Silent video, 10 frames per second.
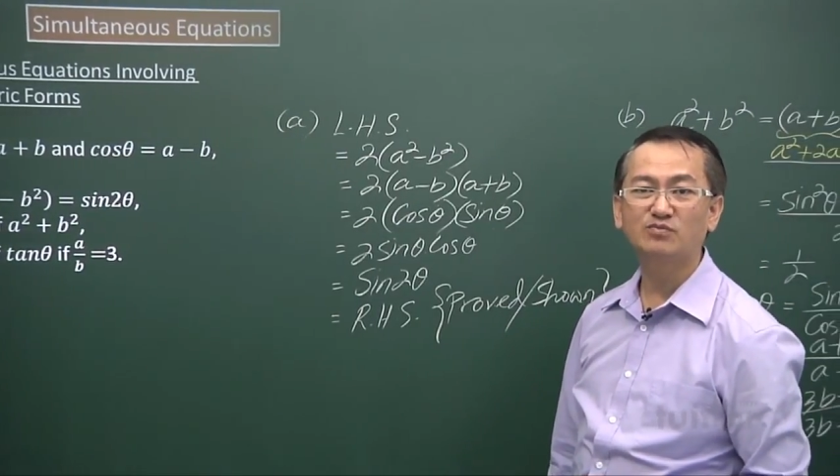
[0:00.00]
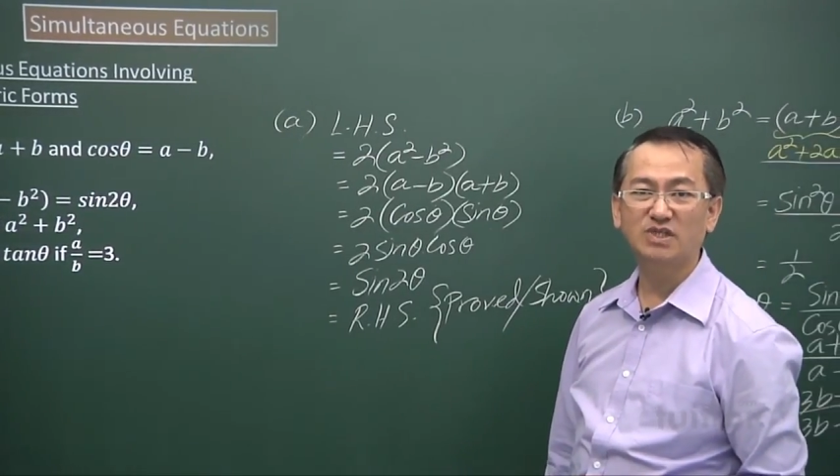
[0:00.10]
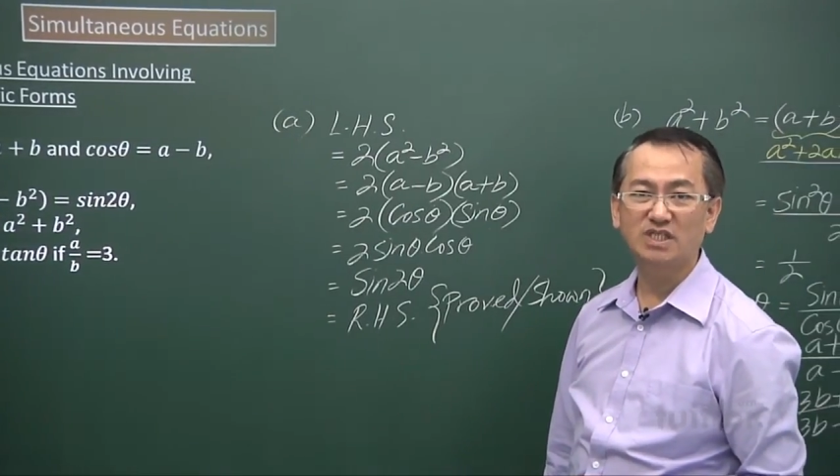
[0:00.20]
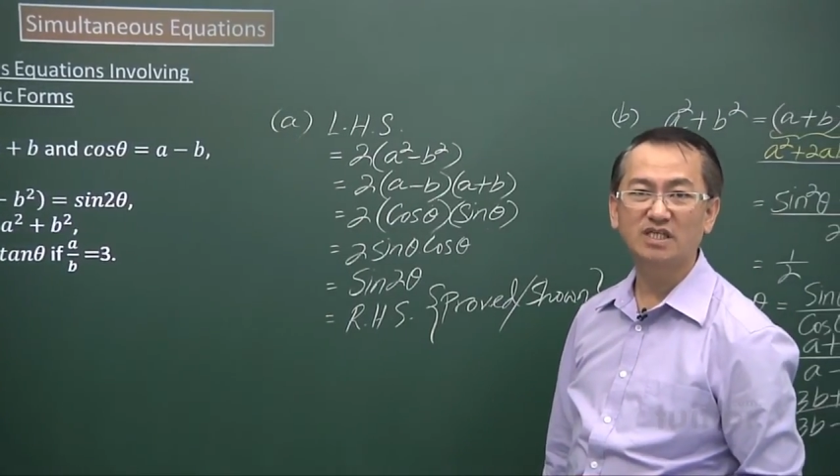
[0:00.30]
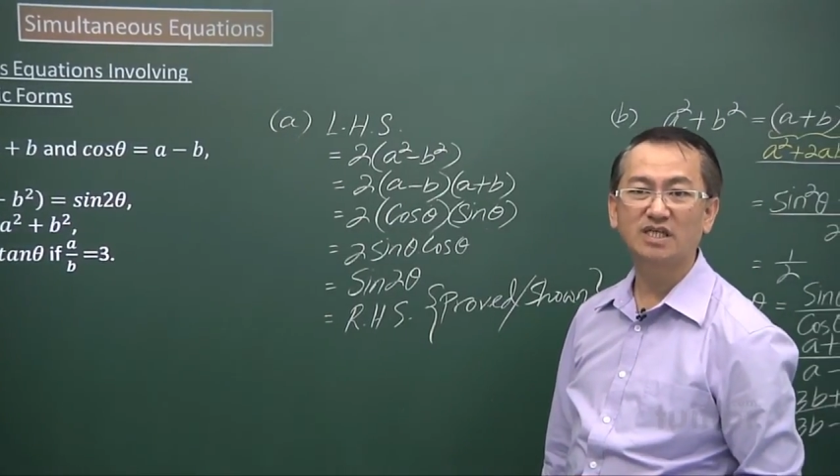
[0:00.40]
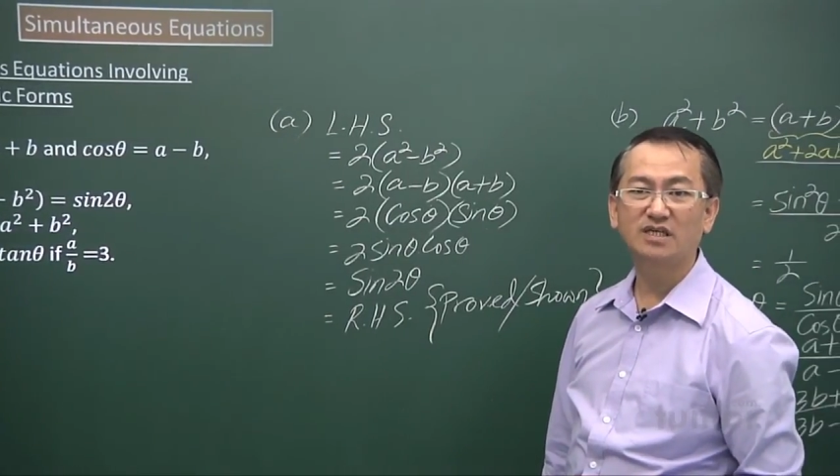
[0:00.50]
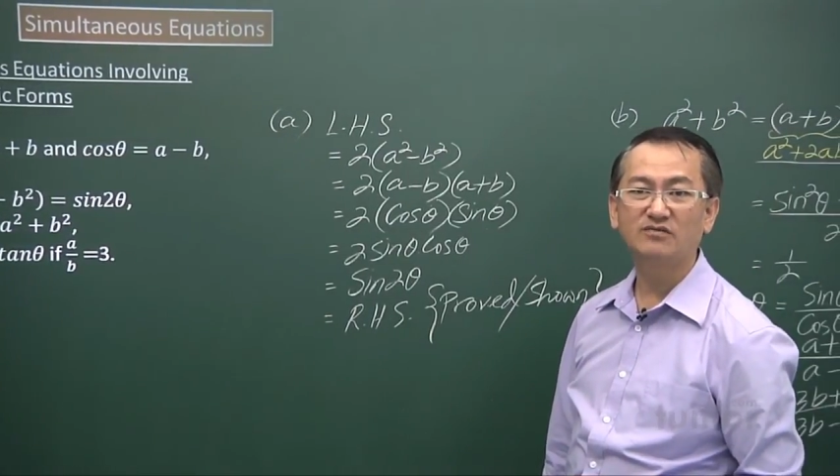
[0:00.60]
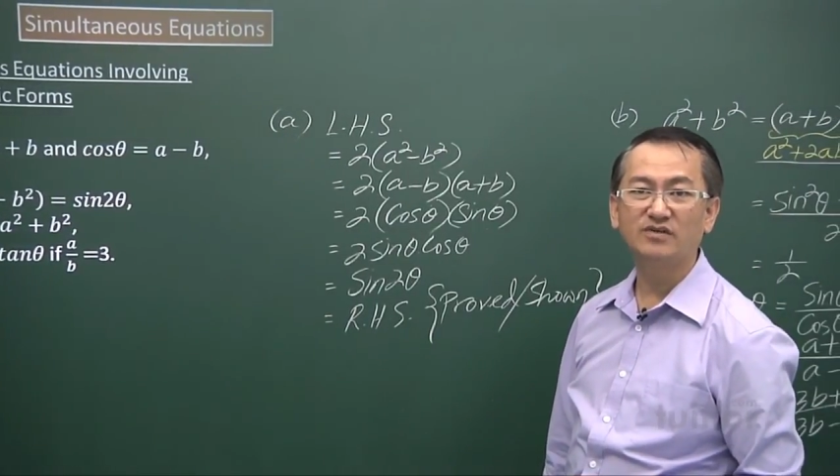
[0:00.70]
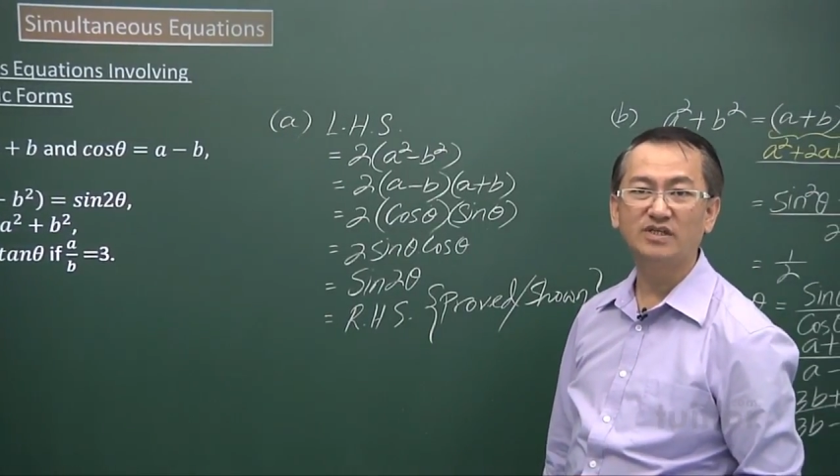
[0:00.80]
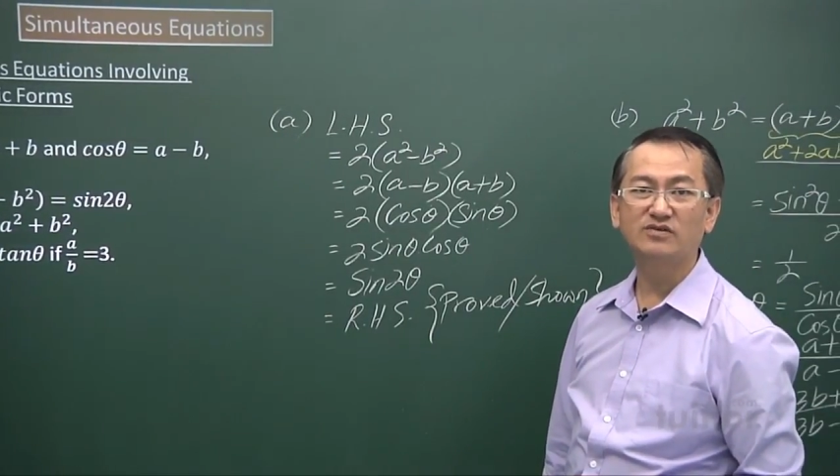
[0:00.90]
particular
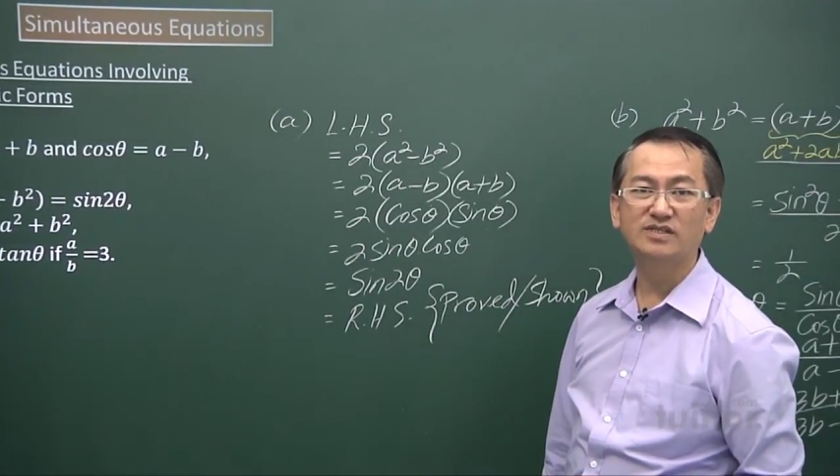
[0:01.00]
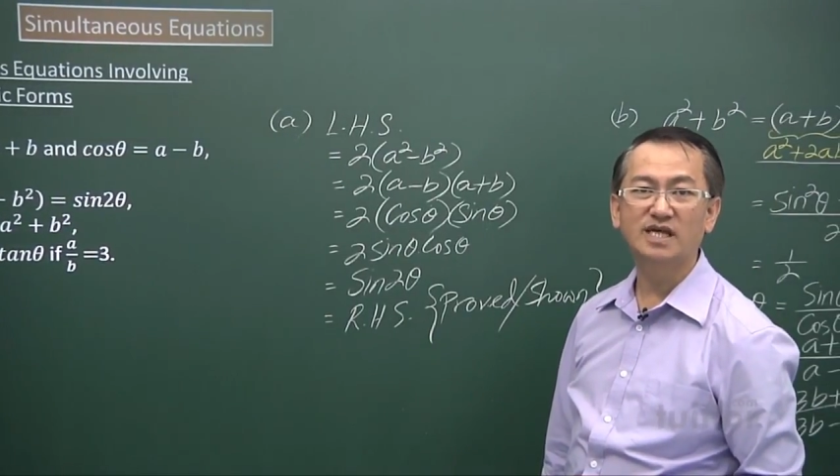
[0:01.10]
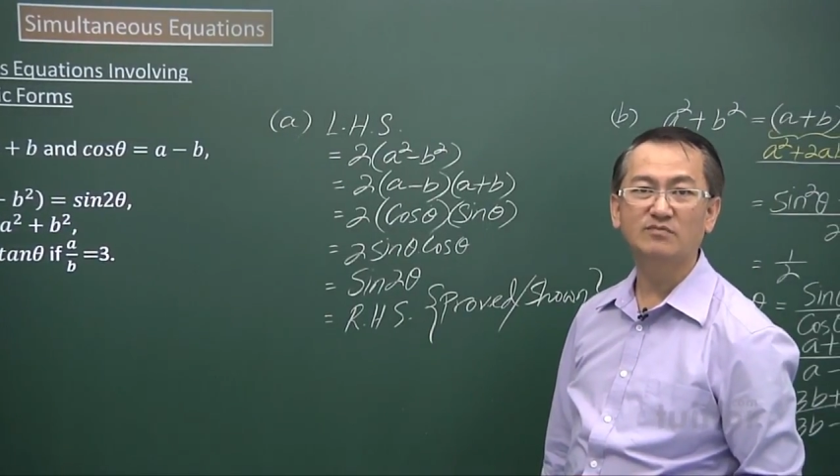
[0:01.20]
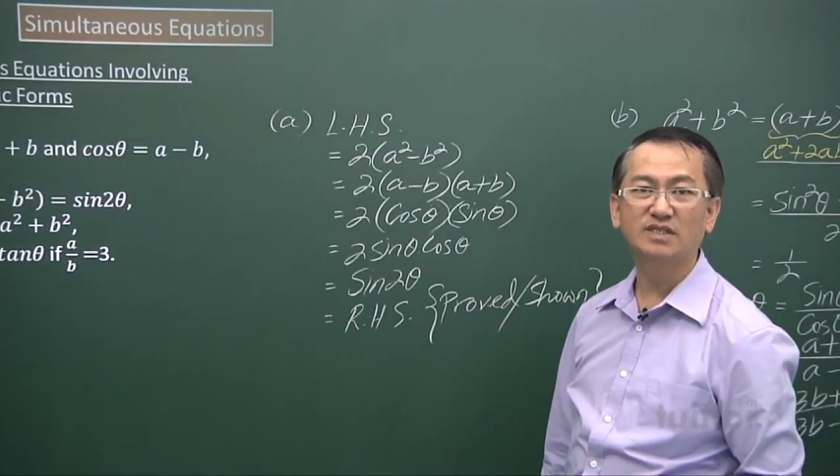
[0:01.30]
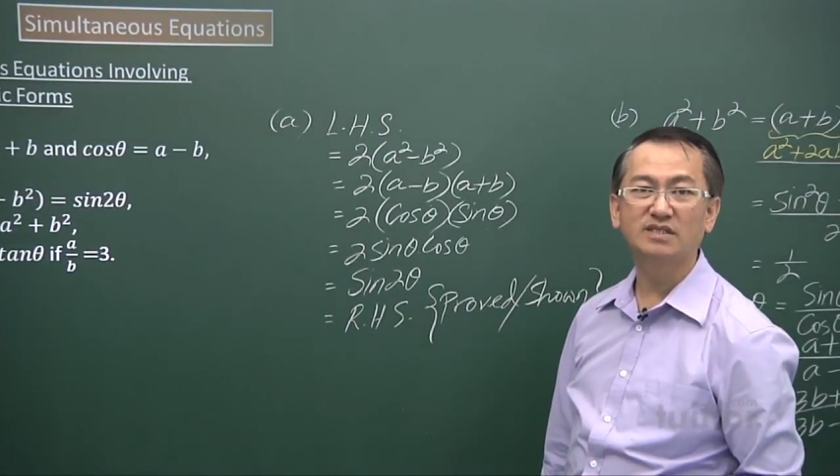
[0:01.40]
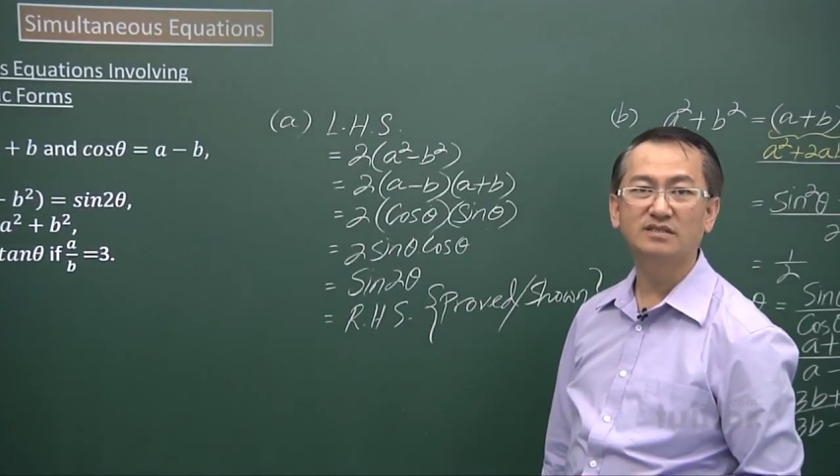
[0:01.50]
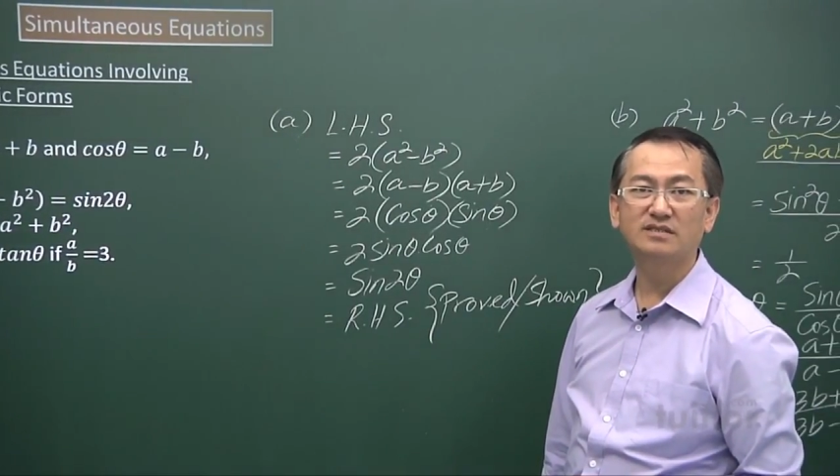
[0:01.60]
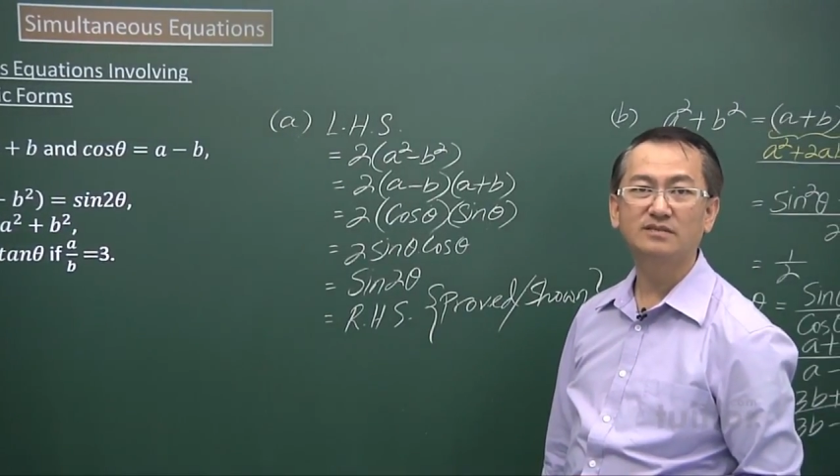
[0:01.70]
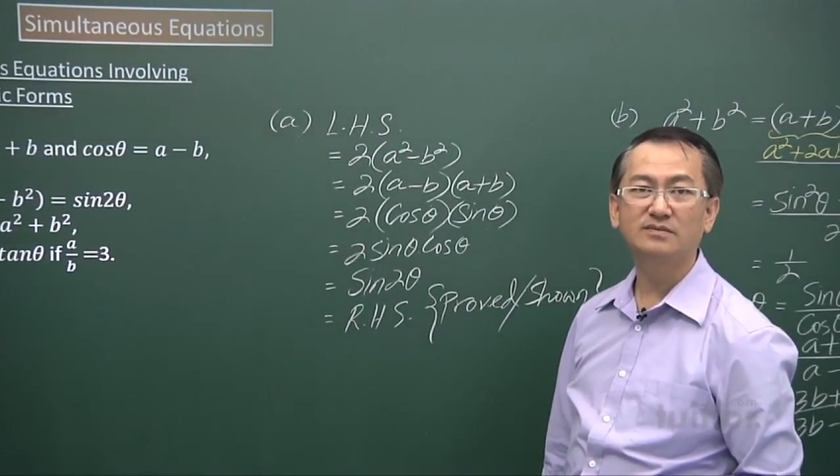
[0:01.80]
video segment.